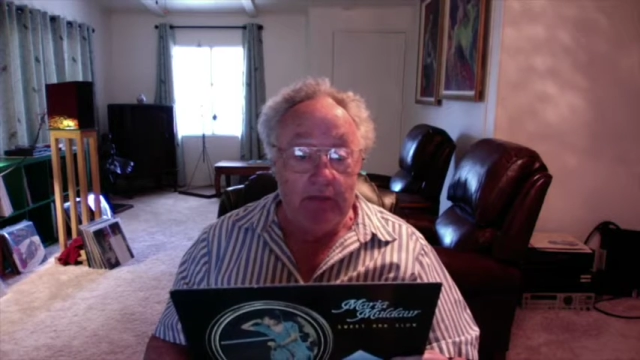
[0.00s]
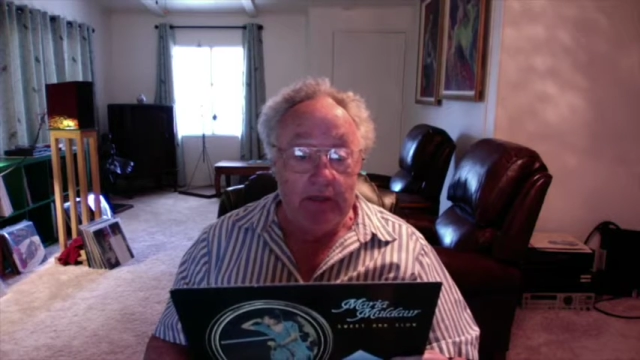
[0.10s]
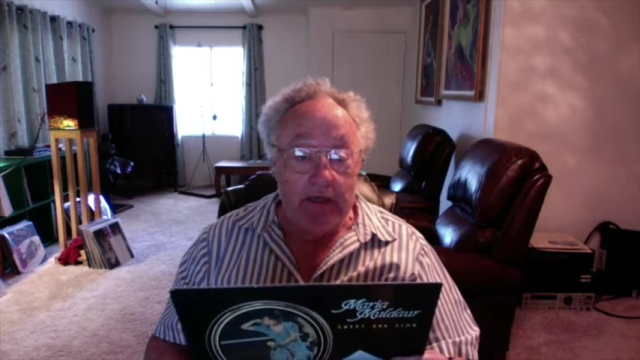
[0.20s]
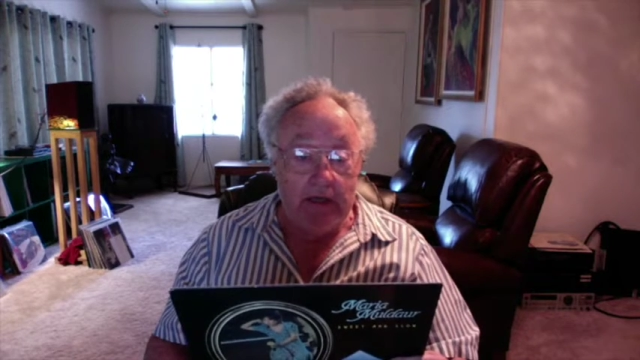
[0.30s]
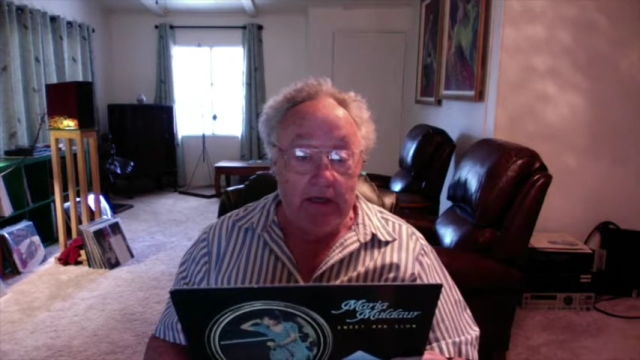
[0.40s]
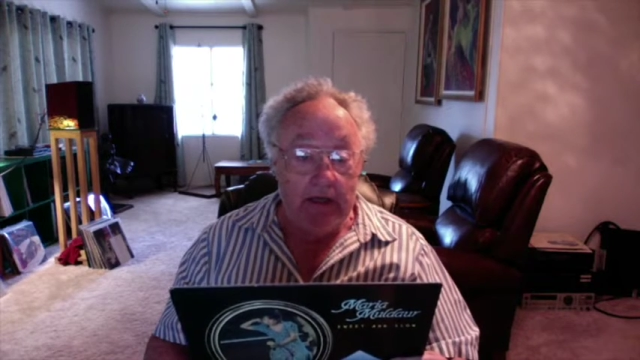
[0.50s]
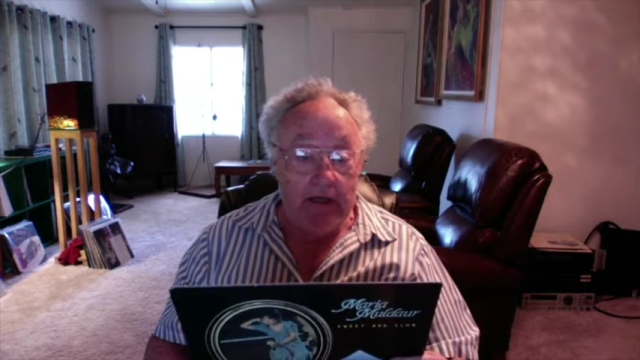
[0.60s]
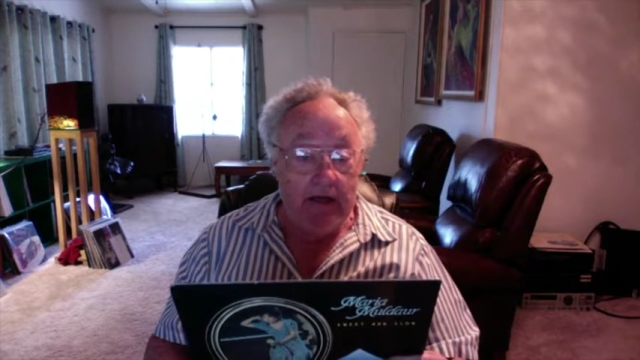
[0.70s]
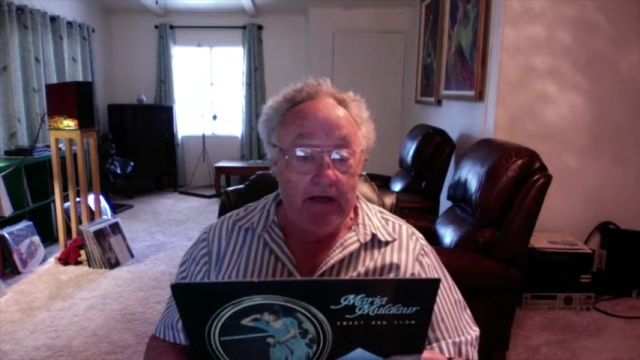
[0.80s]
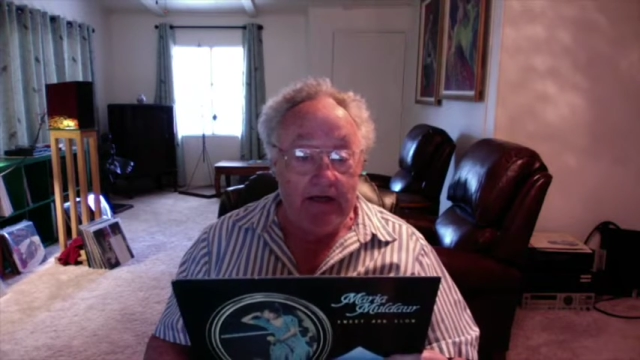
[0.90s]
but a
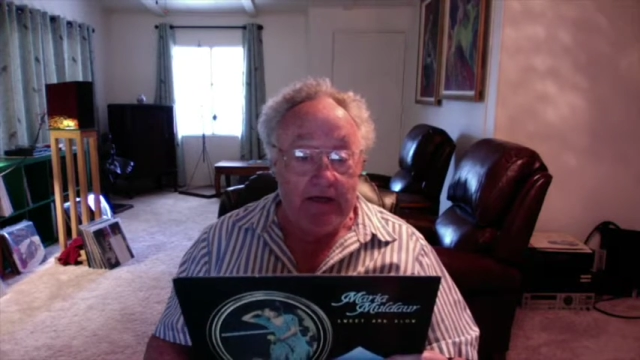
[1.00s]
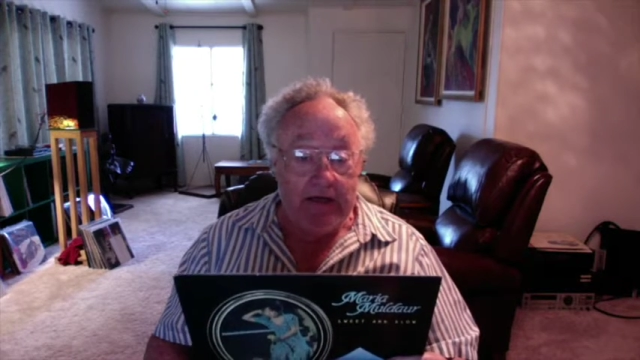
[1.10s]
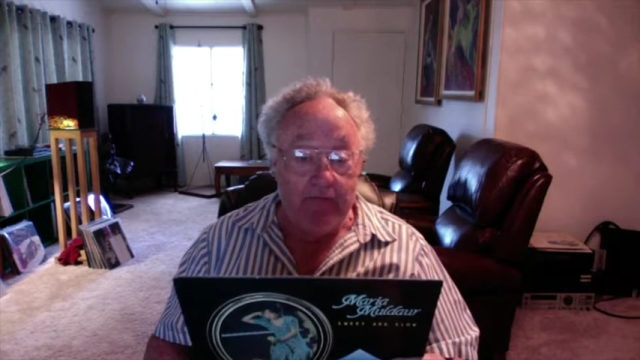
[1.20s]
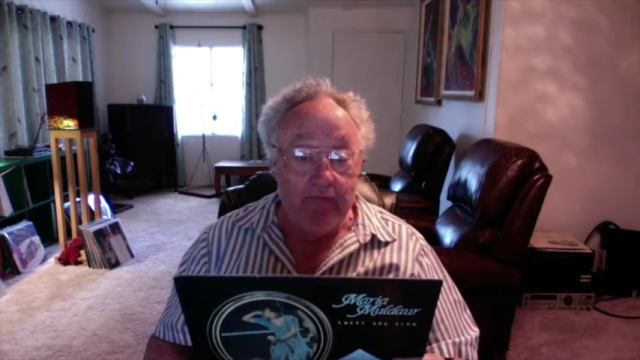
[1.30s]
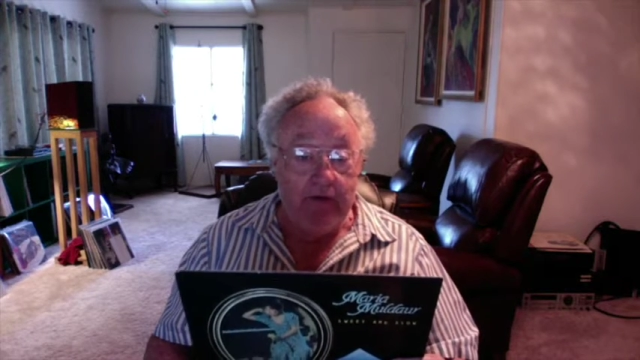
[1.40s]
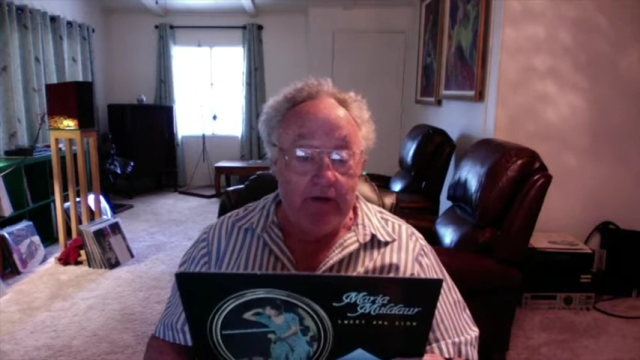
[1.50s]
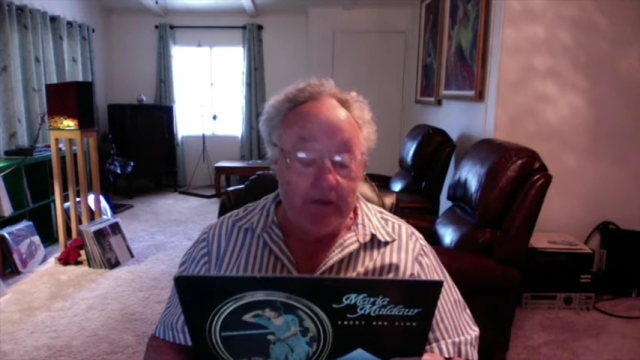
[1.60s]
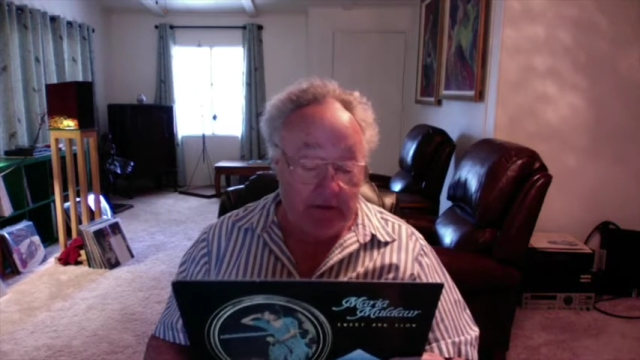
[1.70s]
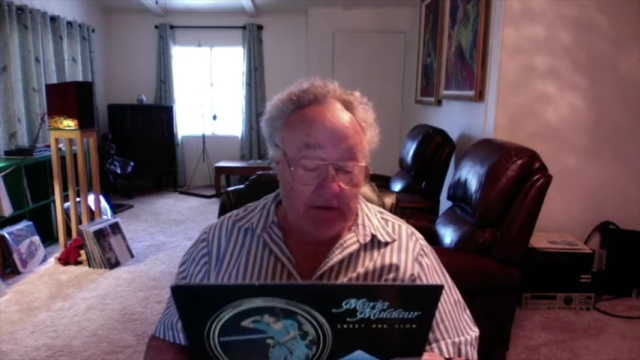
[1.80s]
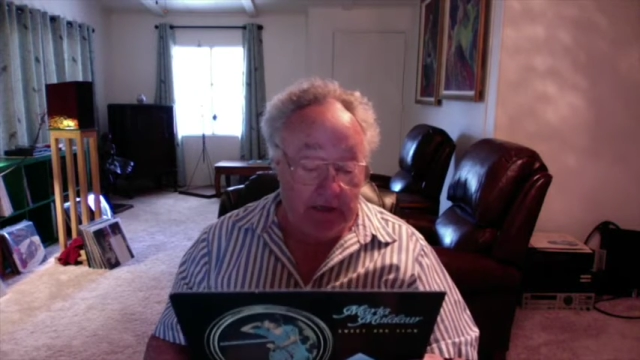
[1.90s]
little
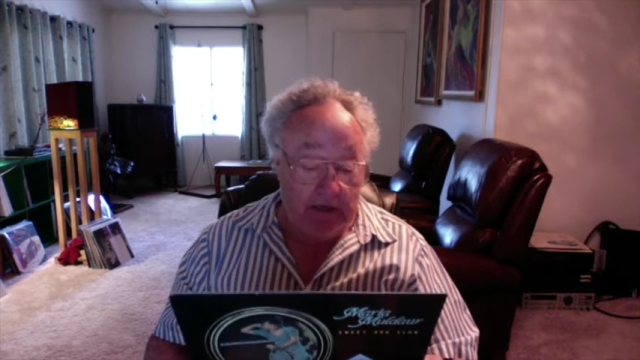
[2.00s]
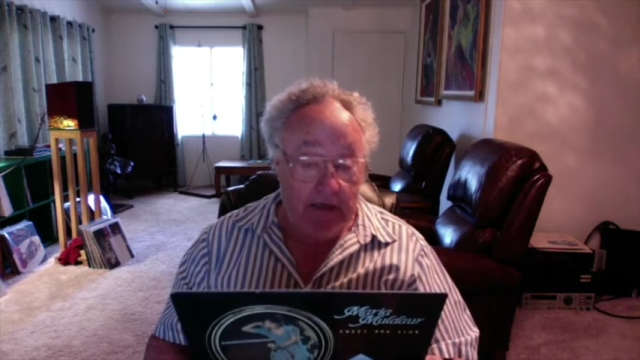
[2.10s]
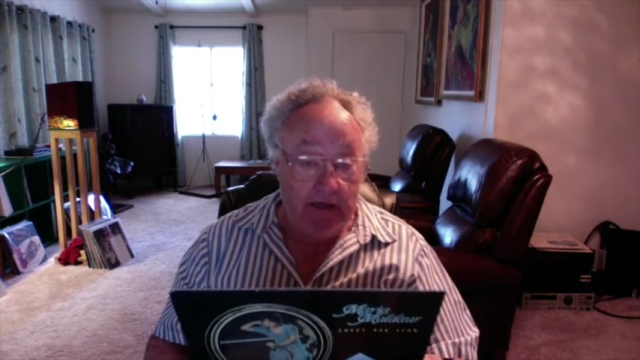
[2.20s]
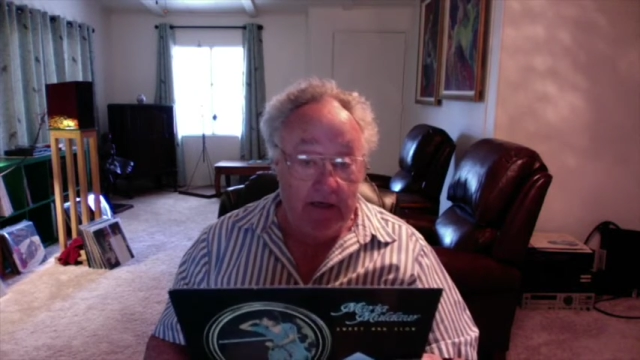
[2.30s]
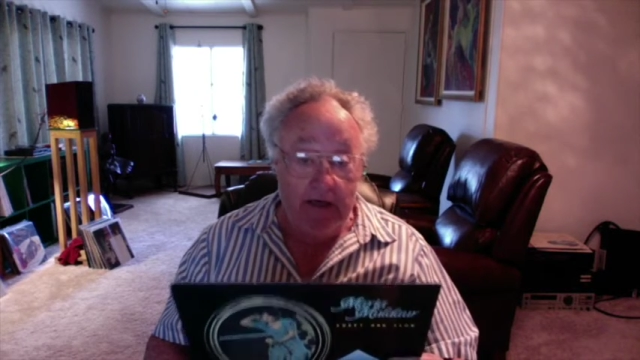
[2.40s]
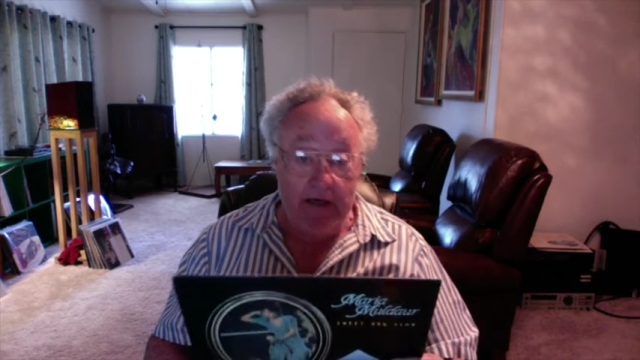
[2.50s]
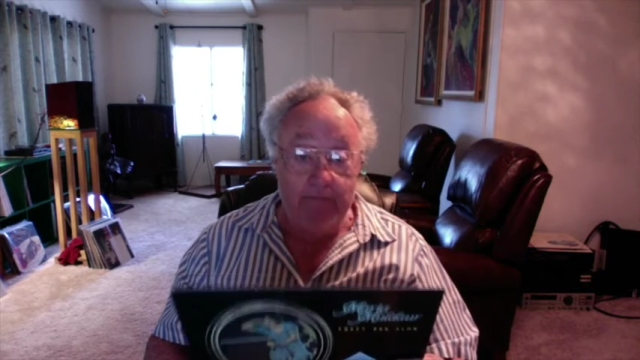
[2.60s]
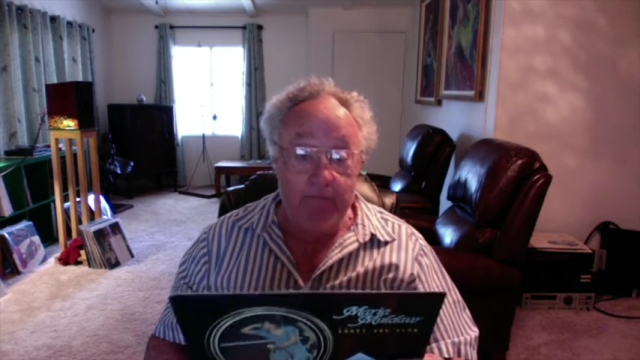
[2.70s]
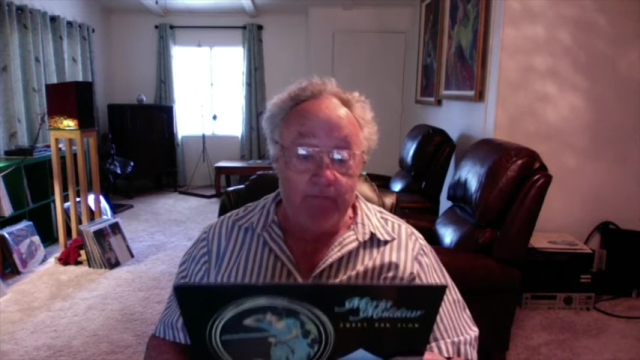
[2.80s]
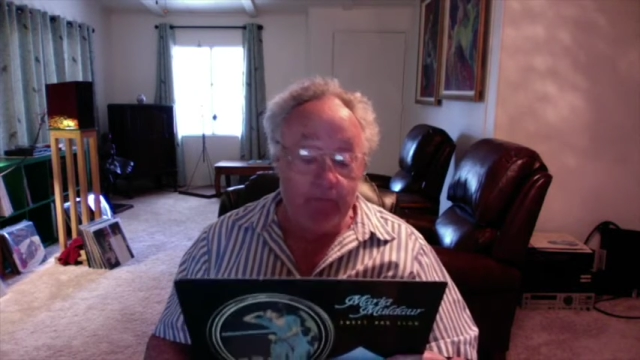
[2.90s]
difference in